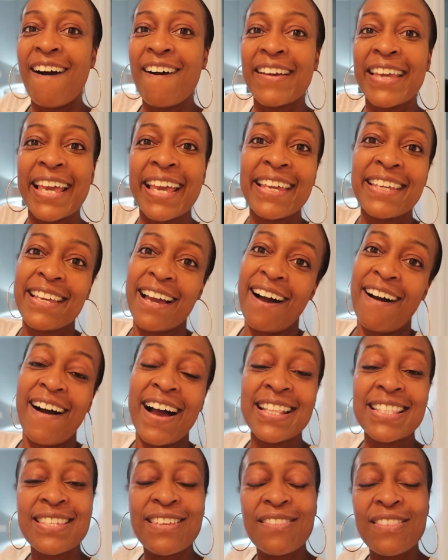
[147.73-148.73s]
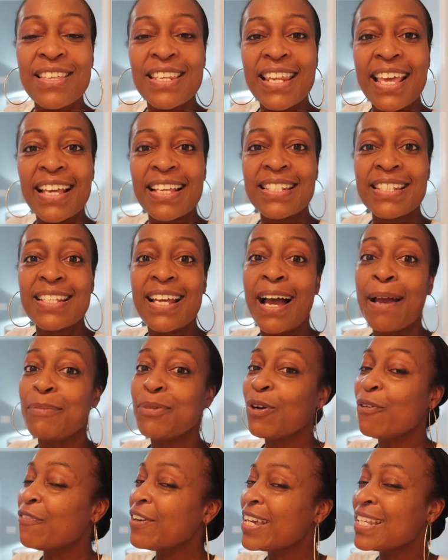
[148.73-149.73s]
Okay, y'all, until the next
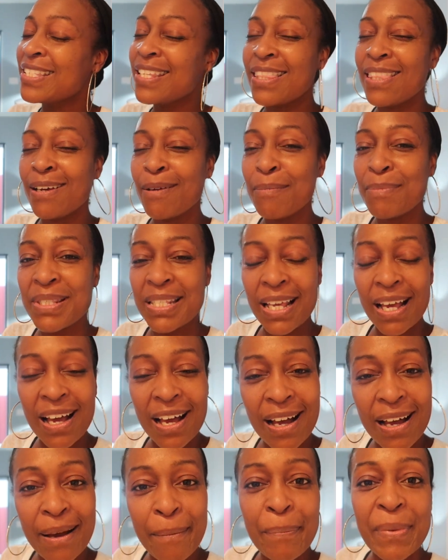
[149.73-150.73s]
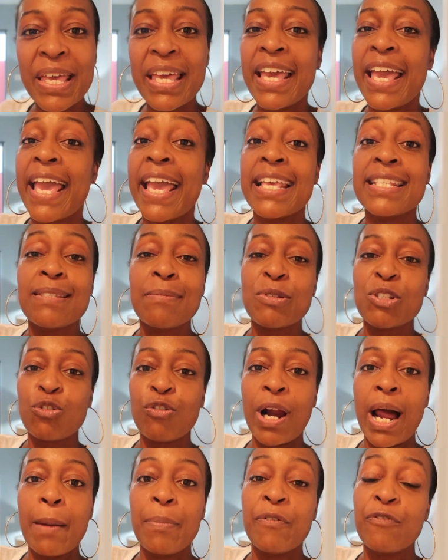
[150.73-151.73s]
time, don't forget to thumbs up and
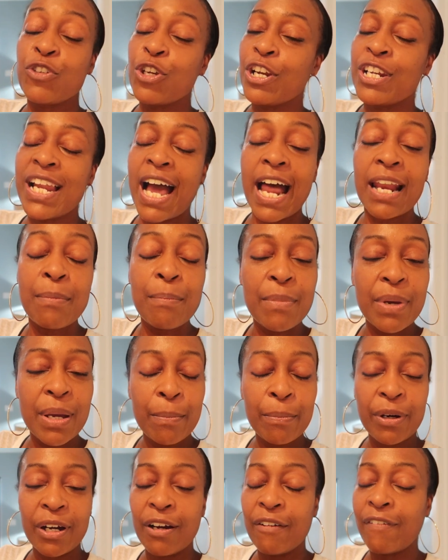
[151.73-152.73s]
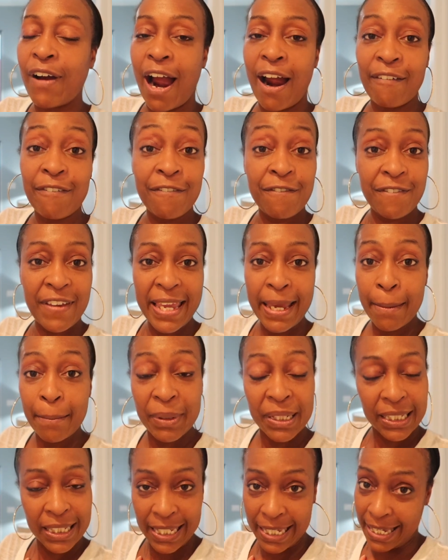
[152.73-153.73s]
subscribe if you're not a member of our
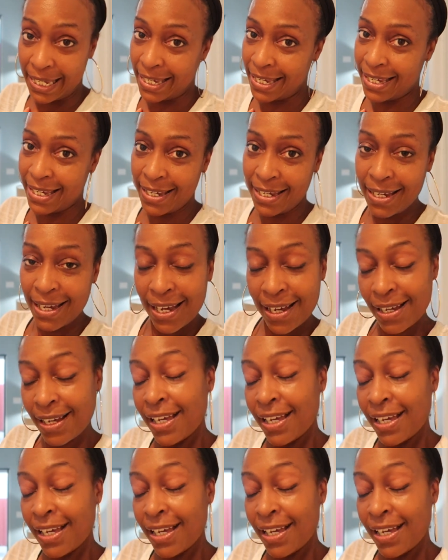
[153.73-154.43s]
family.